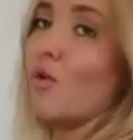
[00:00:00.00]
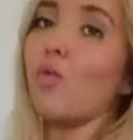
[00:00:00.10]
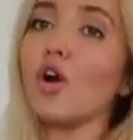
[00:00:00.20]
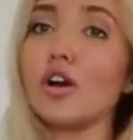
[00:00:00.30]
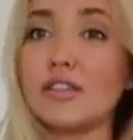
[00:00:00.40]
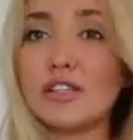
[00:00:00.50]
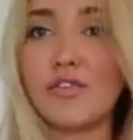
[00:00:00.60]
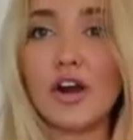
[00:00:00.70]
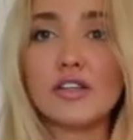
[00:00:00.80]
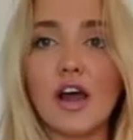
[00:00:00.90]
worst as
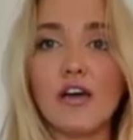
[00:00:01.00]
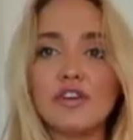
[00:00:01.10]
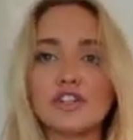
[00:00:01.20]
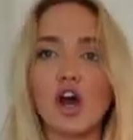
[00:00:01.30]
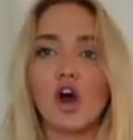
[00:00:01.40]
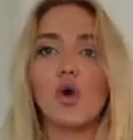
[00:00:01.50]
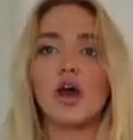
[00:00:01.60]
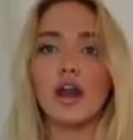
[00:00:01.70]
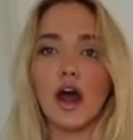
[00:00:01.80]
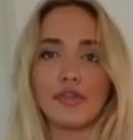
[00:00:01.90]
far as coverage
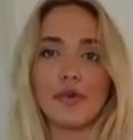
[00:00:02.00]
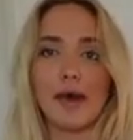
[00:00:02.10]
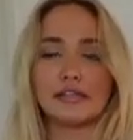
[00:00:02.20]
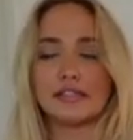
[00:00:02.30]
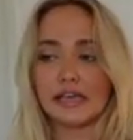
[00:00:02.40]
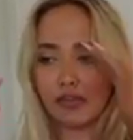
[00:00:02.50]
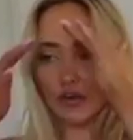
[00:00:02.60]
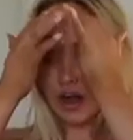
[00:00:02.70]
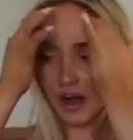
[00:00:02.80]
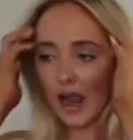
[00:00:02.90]
go, not the best
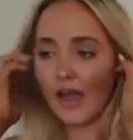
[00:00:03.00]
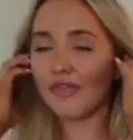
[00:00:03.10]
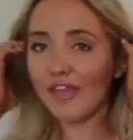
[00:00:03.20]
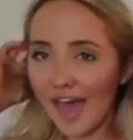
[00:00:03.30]
either. And